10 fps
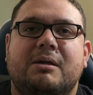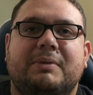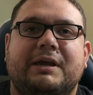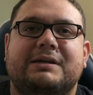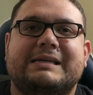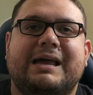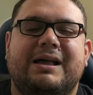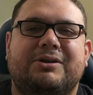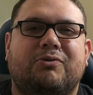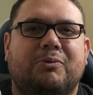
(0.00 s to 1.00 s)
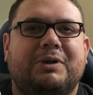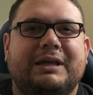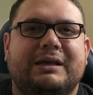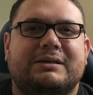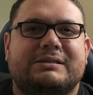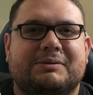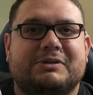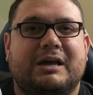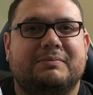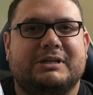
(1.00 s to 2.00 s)
because normally
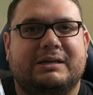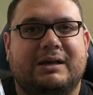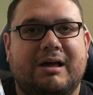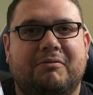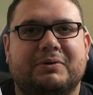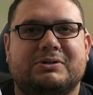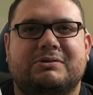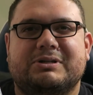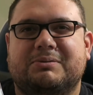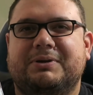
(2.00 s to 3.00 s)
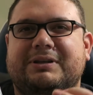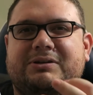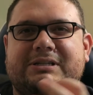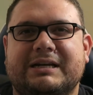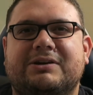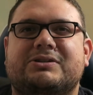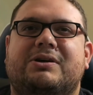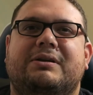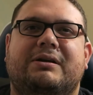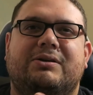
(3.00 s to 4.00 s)
sometimes like the comic book stores, they'll put their stickers
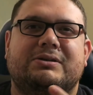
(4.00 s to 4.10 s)
on there.